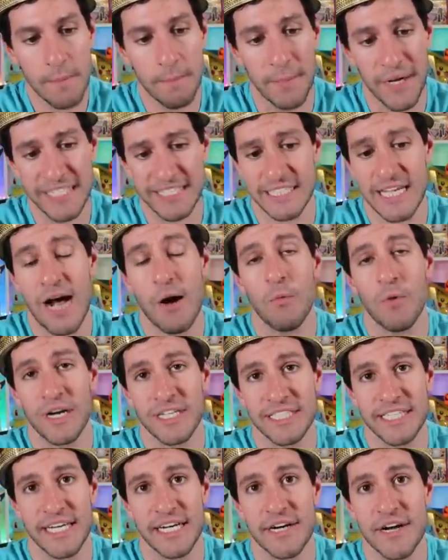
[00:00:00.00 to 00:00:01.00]
But I
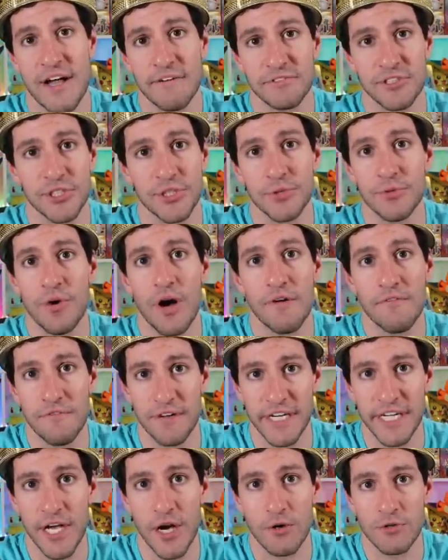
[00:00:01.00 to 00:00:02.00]
wanted to get enough to do a
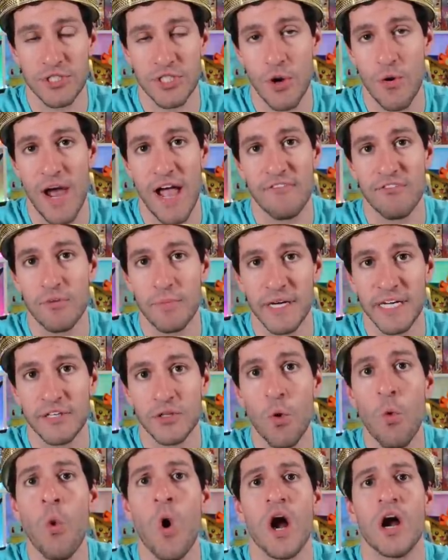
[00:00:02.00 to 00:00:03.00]
video so everybody in
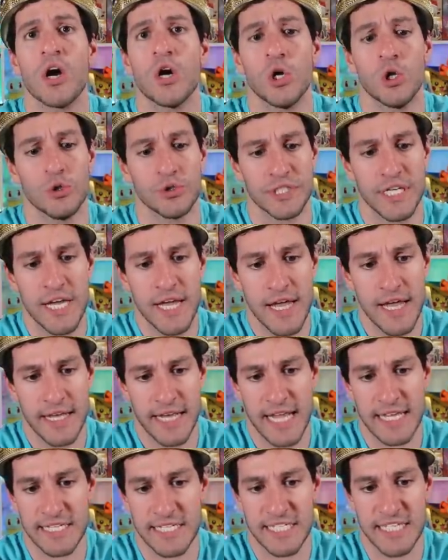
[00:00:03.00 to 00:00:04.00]
the world
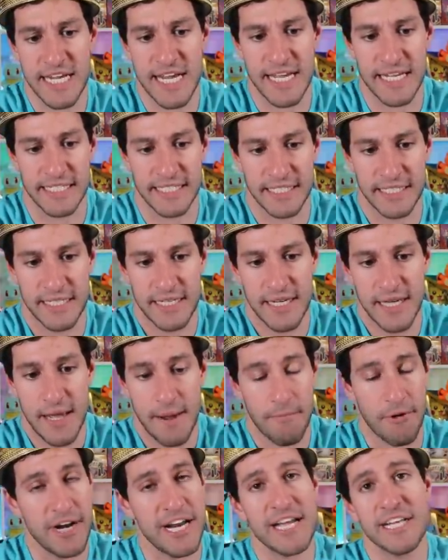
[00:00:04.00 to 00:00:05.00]
can see it.
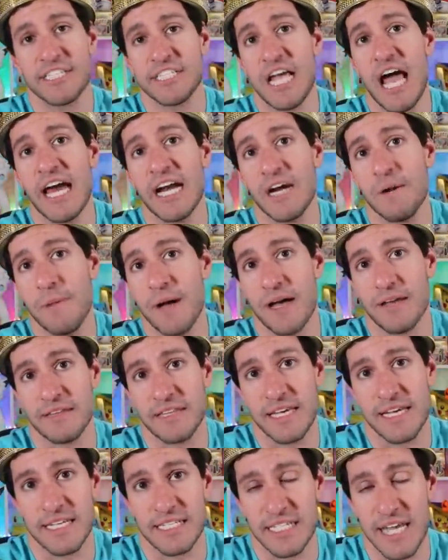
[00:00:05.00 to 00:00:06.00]
Pretty excited about
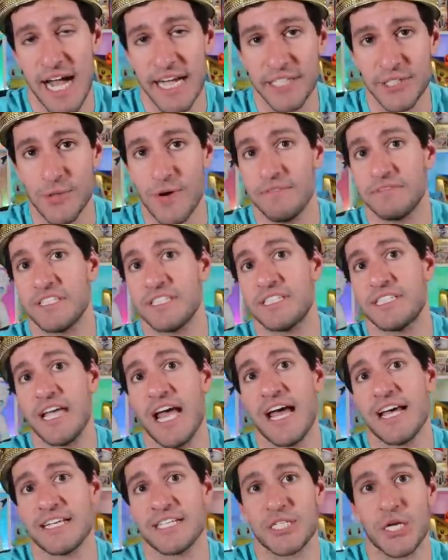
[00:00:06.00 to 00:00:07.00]
this. I do have to
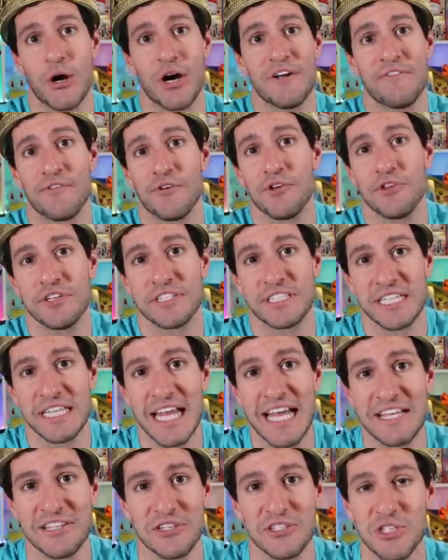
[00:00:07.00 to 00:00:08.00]
say, sorry for all the
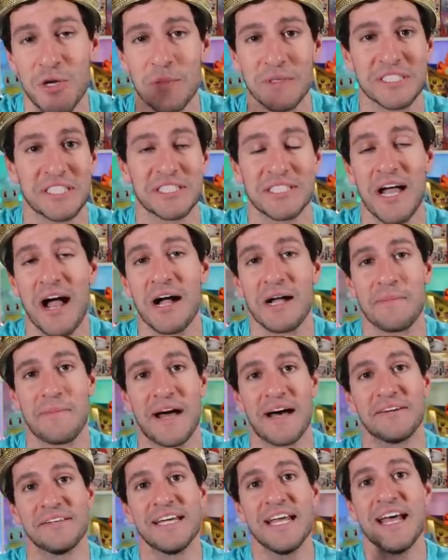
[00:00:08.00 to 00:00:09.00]
delay. There's so much to talk
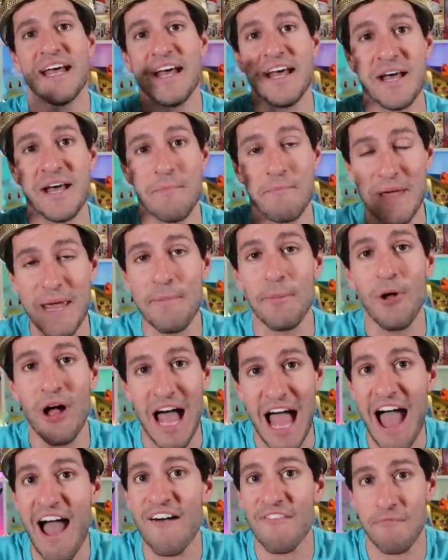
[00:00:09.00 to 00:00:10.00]
about. People
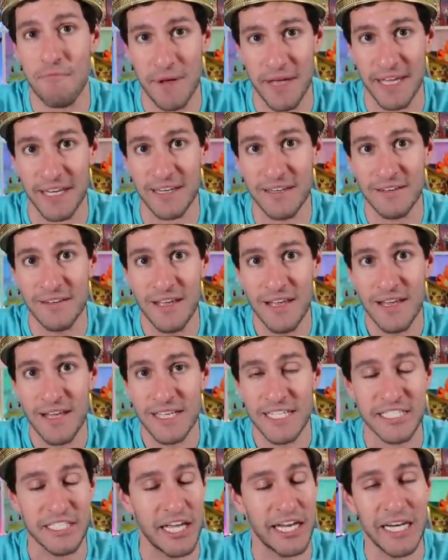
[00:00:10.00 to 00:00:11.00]
have been
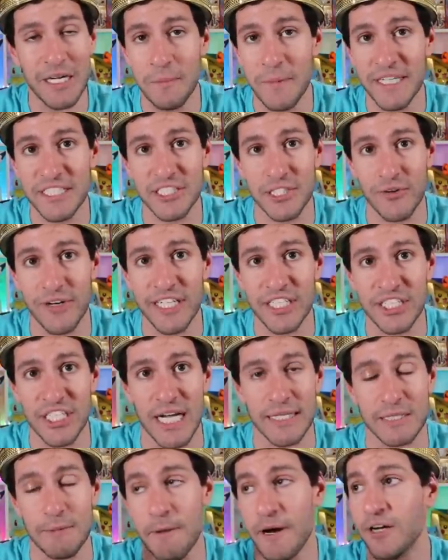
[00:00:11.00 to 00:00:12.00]
sending me
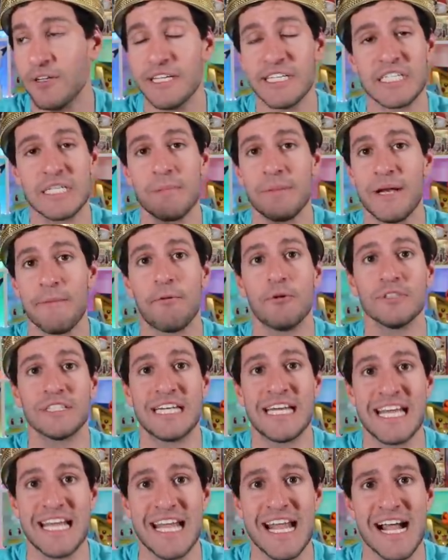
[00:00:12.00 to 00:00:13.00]
screenshots. Apparently somebody pulled
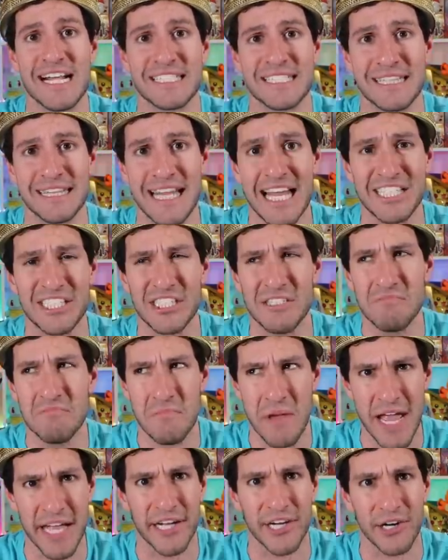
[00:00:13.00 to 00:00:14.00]
an EX Legend
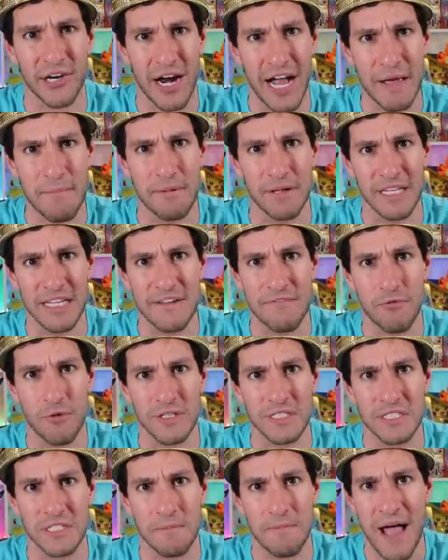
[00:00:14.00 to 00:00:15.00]
Maker, I believe
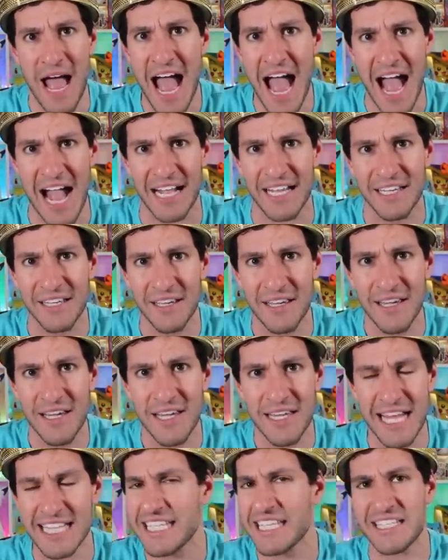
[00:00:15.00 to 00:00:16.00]
was the pack.
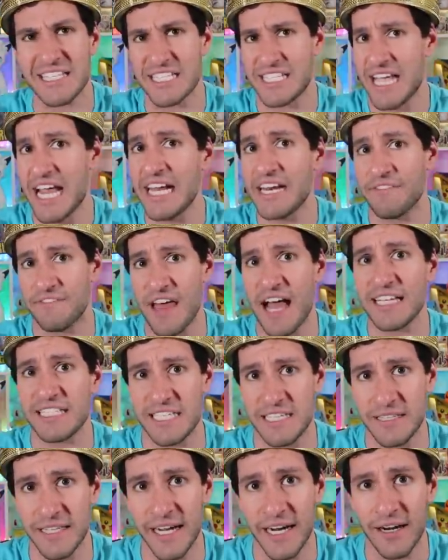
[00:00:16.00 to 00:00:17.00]
That's insane if that's
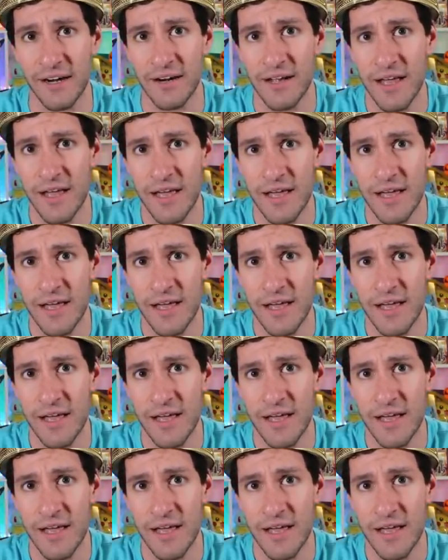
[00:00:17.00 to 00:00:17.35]
in there.